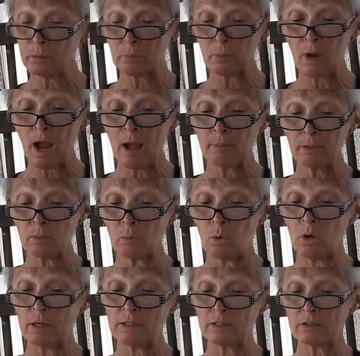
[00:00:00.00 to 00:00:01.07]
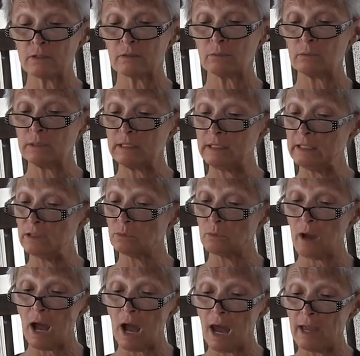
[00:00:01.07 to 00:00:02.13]
the problem was when he
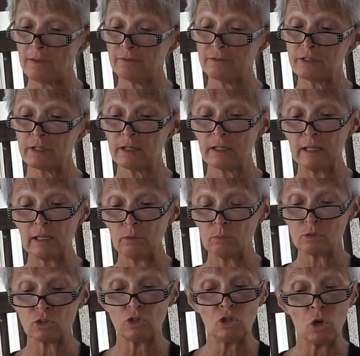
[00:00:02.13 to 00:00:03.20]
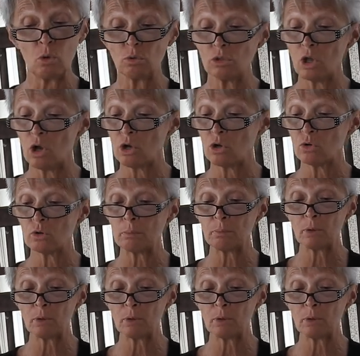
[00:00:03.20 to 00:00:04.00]
arrived, it was no longer a